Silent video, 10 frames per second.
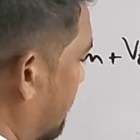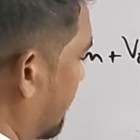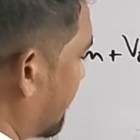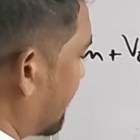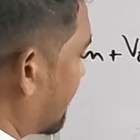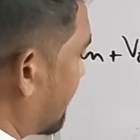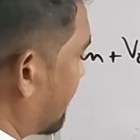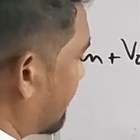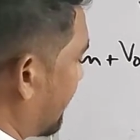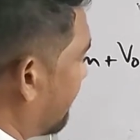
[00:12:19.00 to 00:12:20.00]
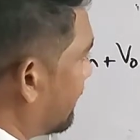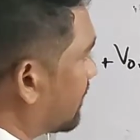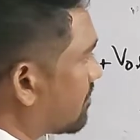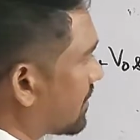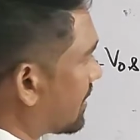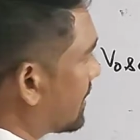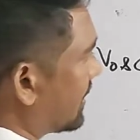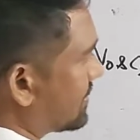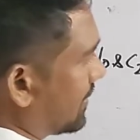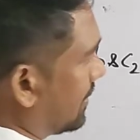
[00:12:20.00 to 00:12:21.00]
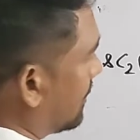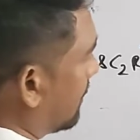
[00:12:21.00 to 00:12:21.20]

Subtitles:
is still existing in the same way, guys.